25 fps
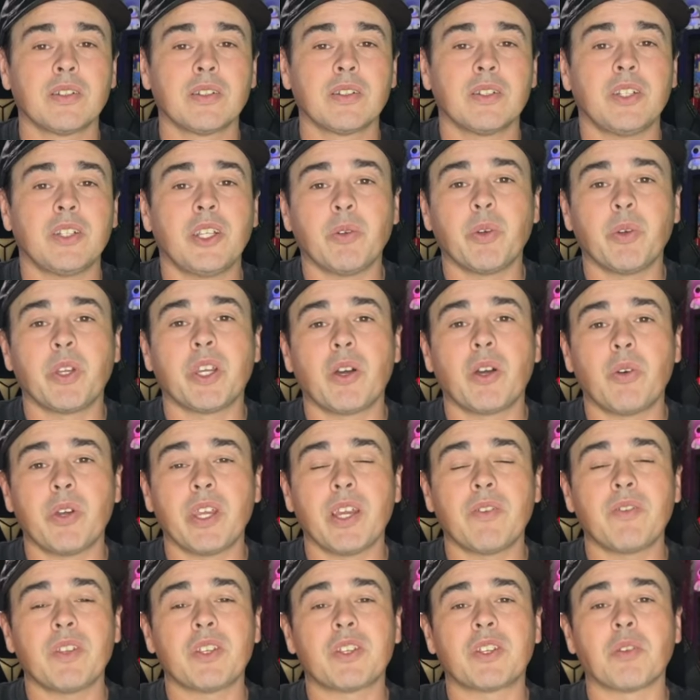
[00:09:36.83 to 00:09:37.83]
And here we go, we
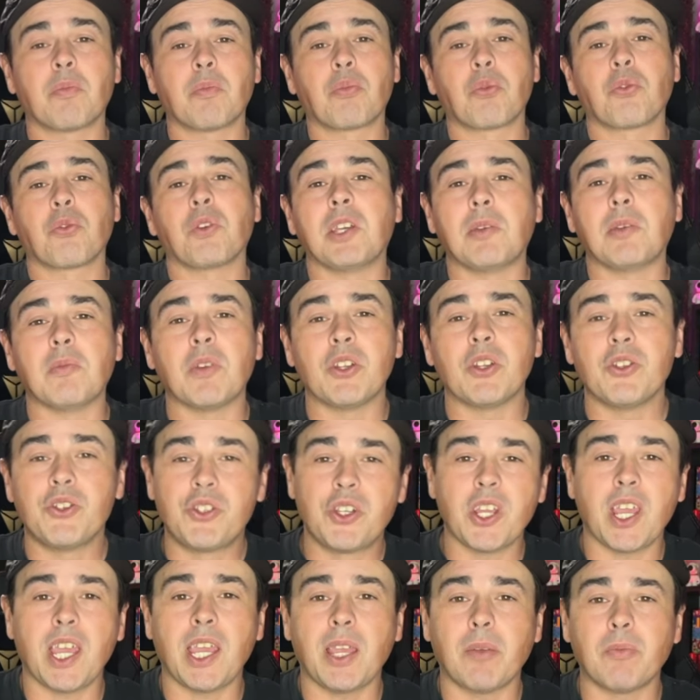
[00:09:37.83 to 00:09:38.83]
have the Supreme
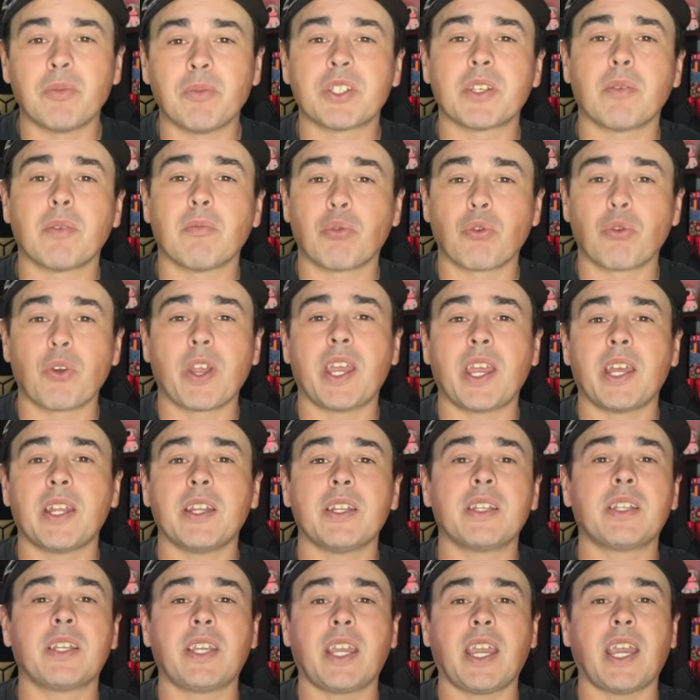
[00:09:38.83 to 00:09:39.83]
James
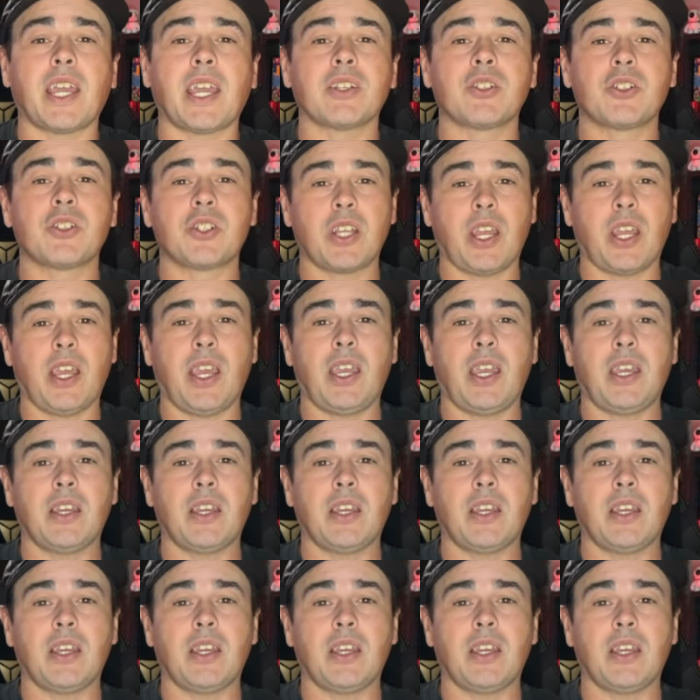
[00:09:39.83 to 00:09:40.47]
brand cachet.